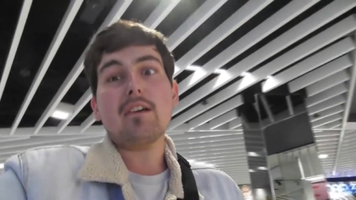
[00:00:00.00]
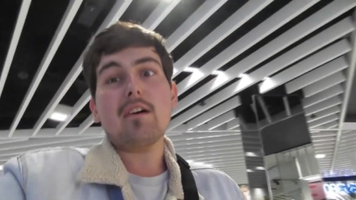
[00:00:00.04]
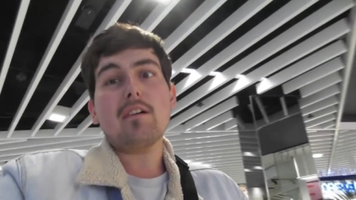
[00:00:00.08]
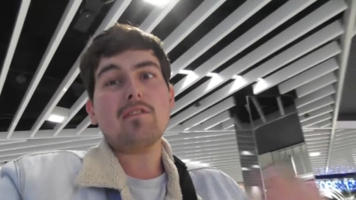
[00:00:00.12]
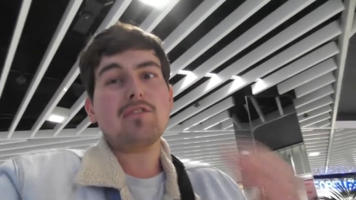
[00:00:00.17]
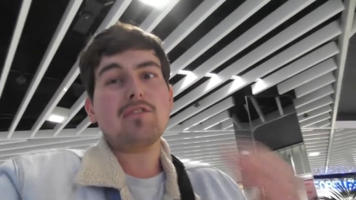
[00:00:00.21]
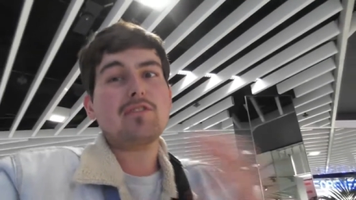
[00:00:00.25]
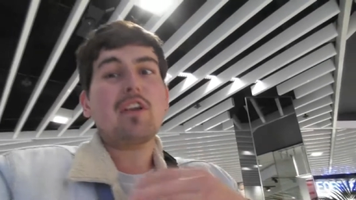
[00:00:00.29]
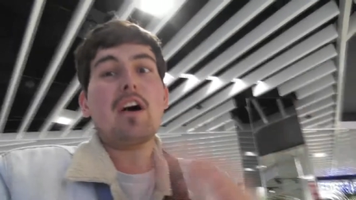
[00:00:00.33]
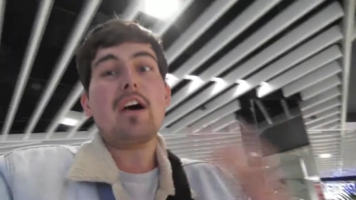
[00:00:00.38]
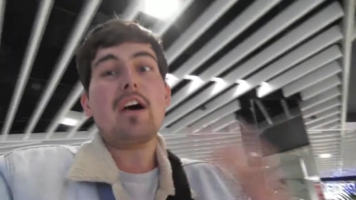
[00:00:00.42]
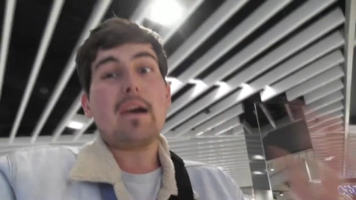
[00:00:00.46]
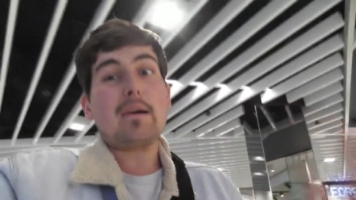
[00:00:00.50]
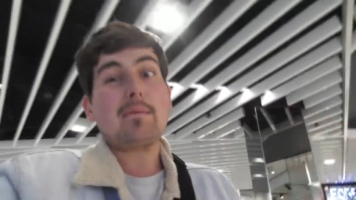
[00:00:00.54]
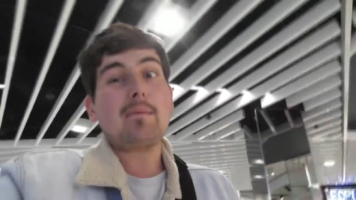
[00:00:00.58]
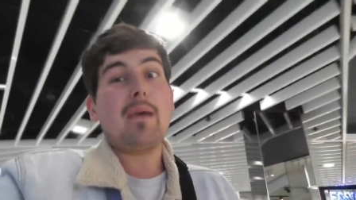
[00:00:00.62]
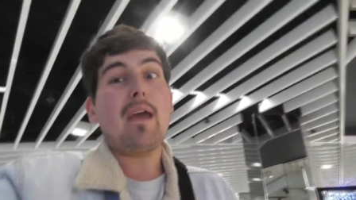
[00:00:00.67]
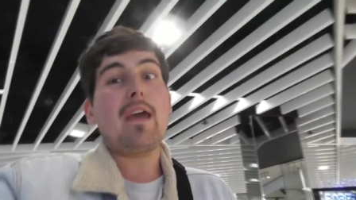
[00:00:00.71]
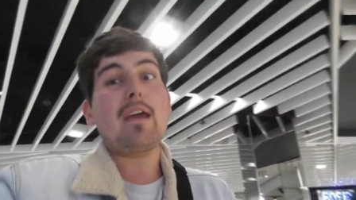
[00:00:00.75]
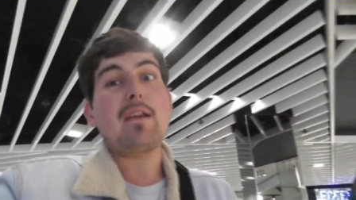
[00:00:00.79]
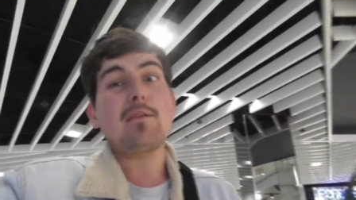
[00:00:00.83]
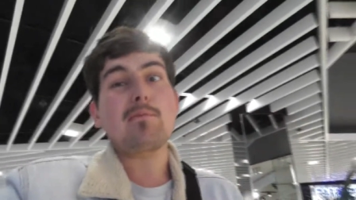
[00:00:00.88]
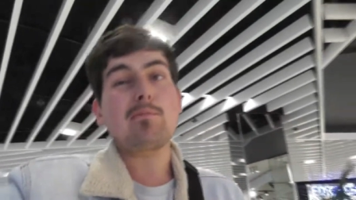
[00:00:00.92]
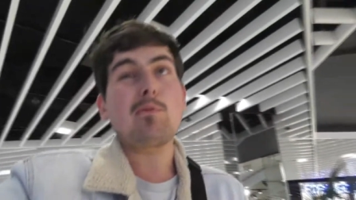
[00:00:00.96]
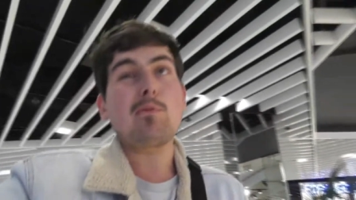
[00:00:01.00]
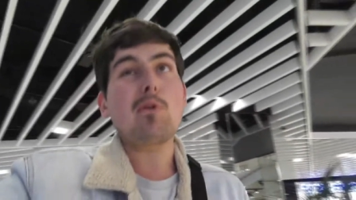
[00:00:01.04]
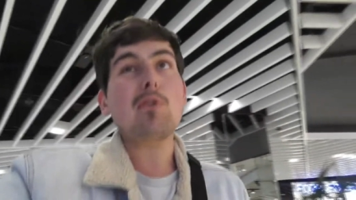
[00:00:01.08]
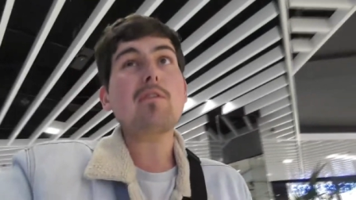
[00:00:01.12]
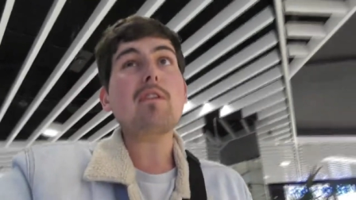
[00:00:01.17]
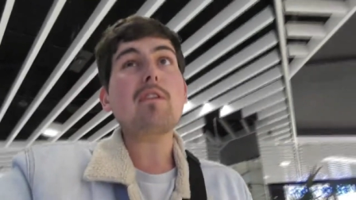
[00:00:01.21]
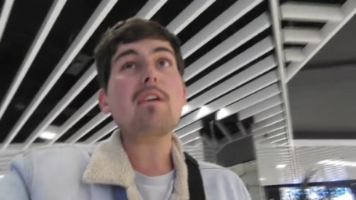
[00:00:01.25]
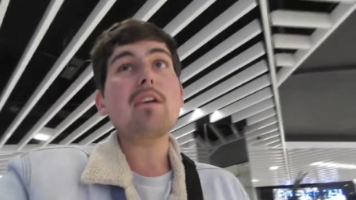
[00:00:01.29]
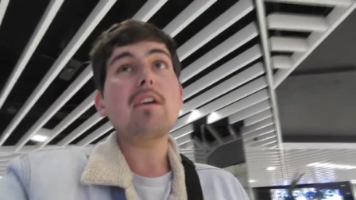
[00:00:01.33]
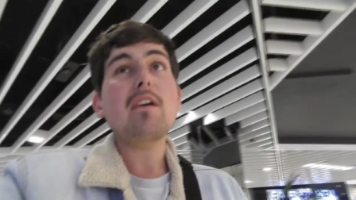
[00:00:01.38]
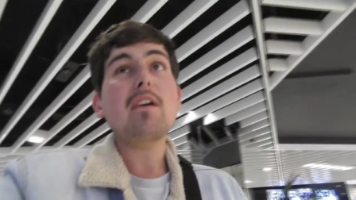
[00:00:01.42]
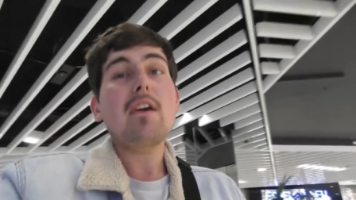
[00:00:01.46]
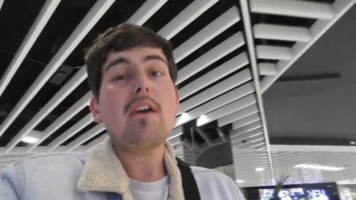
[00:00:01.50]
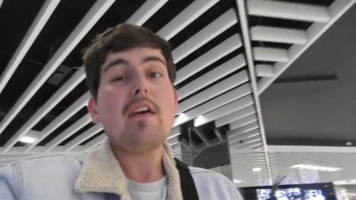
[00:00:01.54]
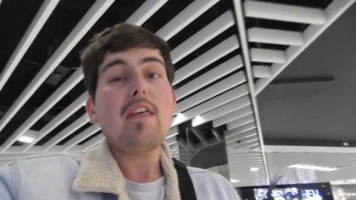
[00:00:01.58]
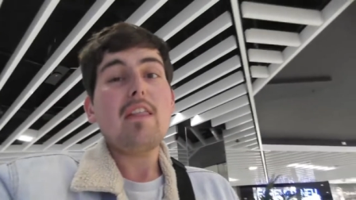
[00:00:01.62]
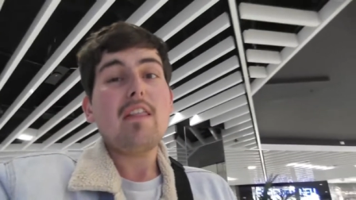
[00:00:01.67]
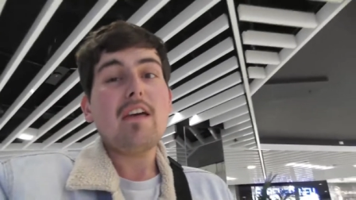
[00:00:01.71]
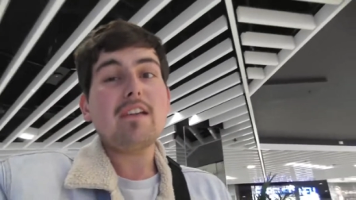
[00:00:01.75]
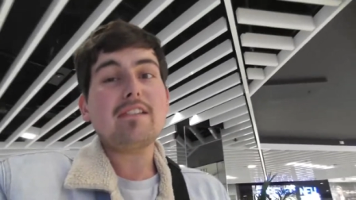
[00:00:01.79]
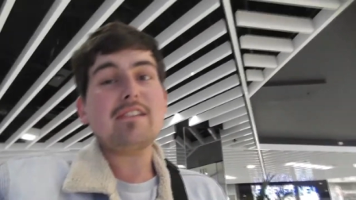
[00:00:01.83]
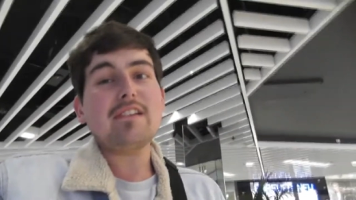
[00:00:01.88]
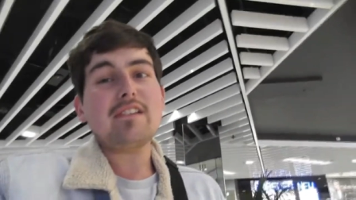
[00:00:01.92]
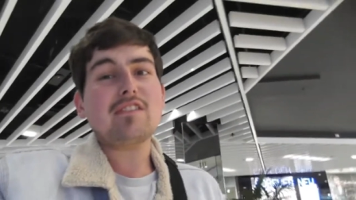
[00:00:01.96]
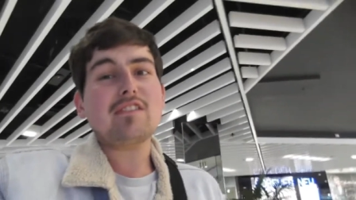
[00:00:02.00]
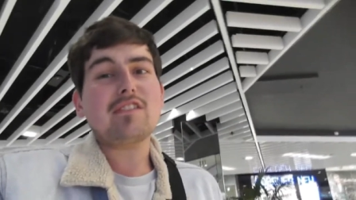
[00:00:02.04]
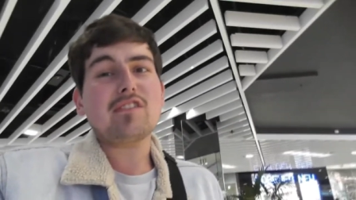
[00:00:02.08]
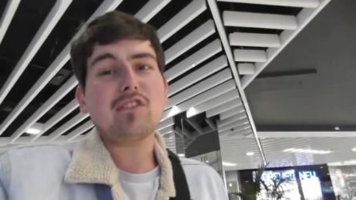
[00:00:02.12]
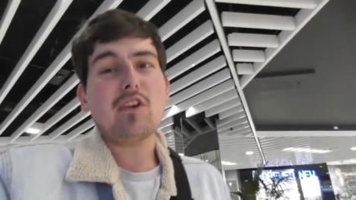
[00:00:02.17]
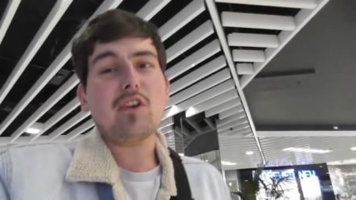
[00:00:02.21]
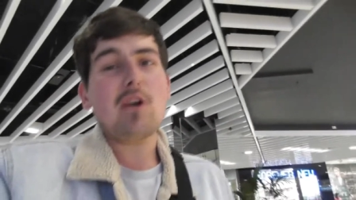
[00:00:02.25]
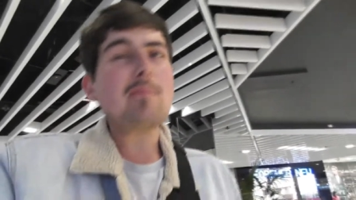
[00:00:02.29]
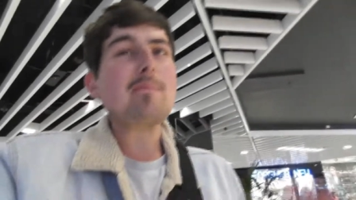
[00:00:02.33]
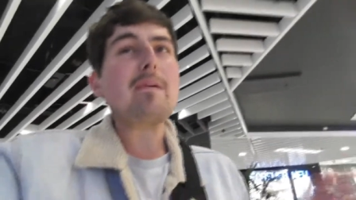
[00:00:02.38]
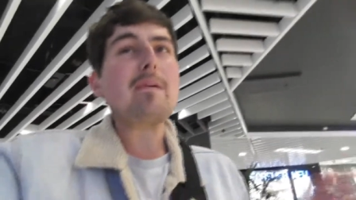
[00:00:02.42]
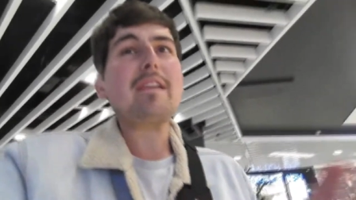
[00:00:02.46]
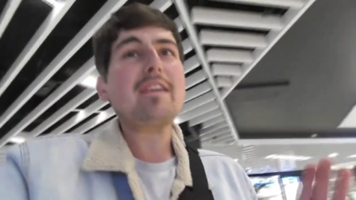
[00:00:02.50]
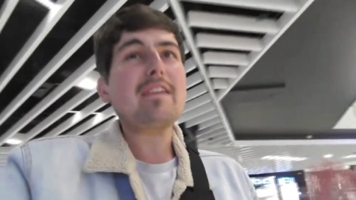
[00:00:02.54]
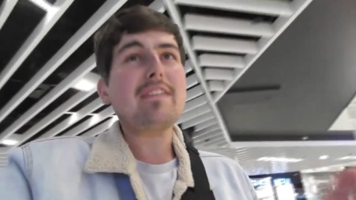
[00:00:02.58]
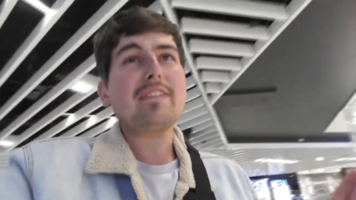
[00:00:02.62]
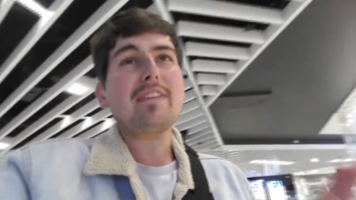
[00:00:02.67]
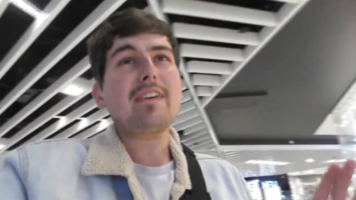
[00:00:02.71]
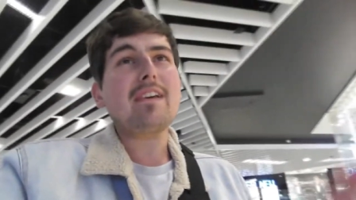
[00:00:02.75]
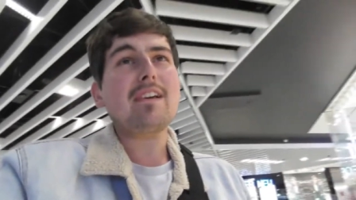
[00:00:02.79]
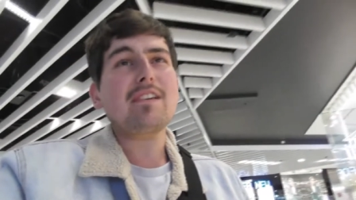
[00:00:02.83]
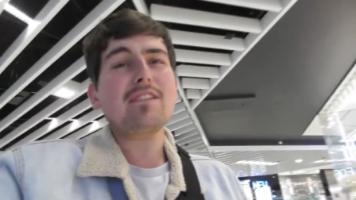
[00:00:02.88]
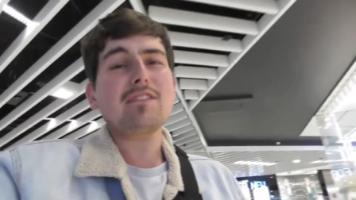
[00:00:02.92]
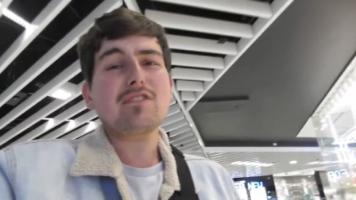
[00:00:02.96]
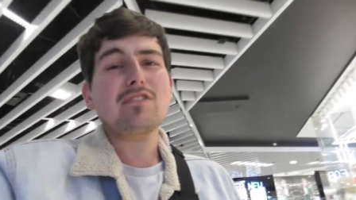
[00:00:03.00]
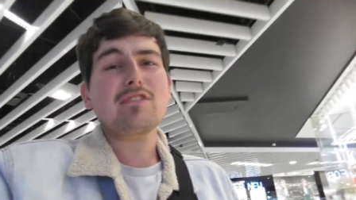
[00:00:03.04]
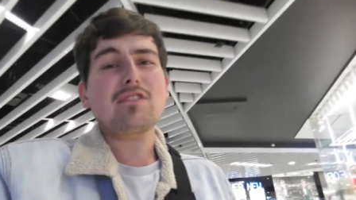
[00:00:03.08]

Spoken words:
of Star Command movie. It did so many things